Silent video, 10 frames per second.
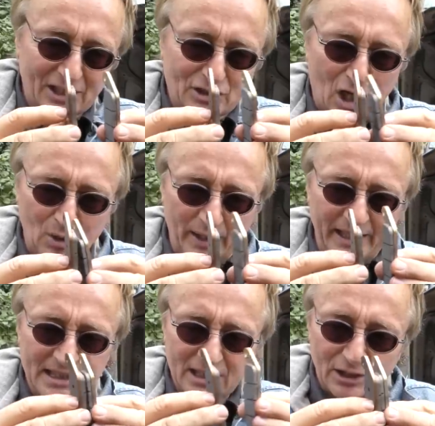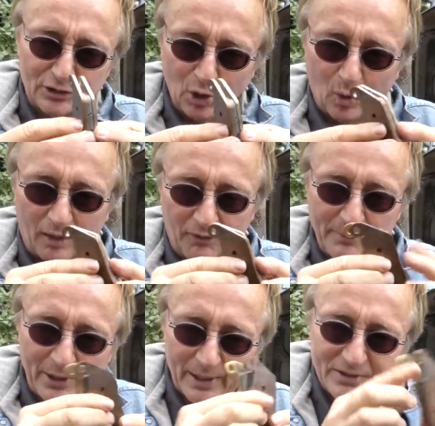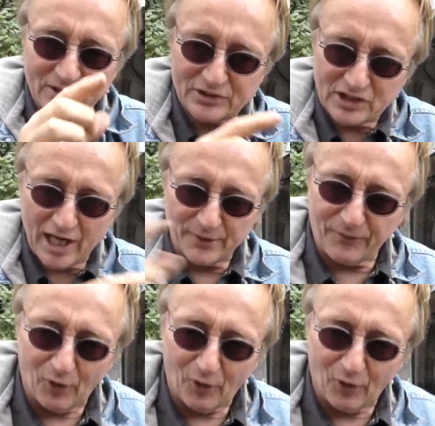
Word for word: there's only two of them. There isn't a set of